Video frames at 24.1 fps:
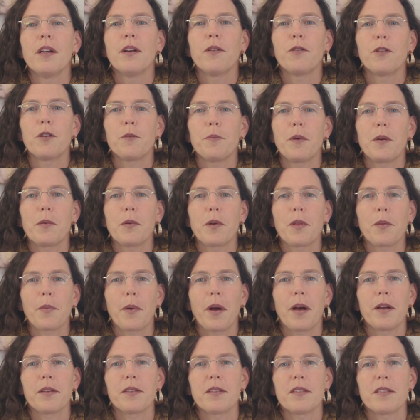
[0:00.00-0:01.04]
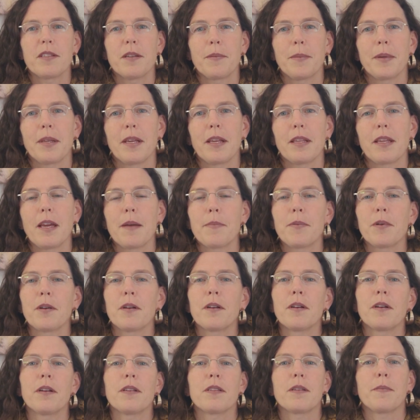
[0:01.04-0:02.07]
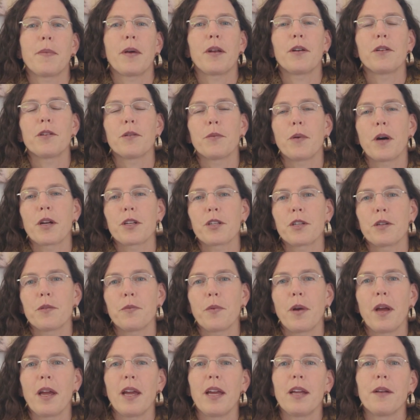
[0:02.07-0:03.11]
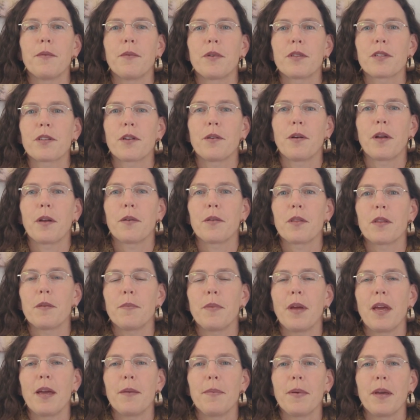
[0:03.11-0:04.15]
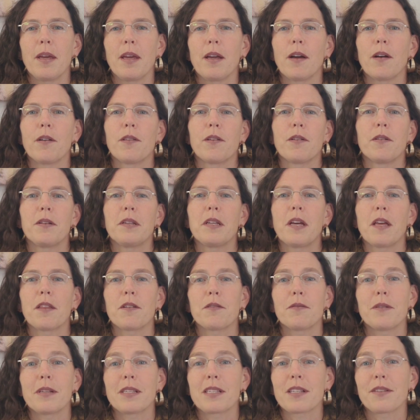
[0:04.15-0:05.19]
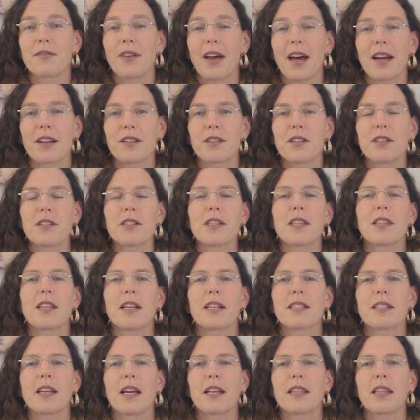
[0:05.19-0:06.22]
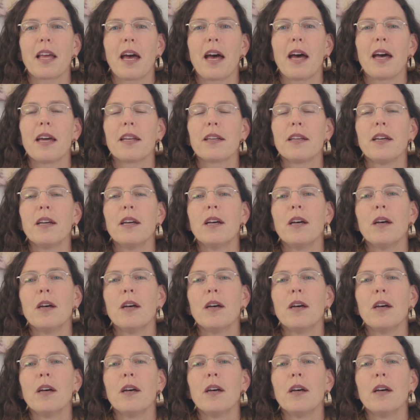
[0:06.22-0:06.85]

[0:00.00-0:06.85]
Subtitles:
Would it be worthwhile to stimulate labor? Is it better to watch and wait? What's going on with the baby? Are there any other risk factors and things like that?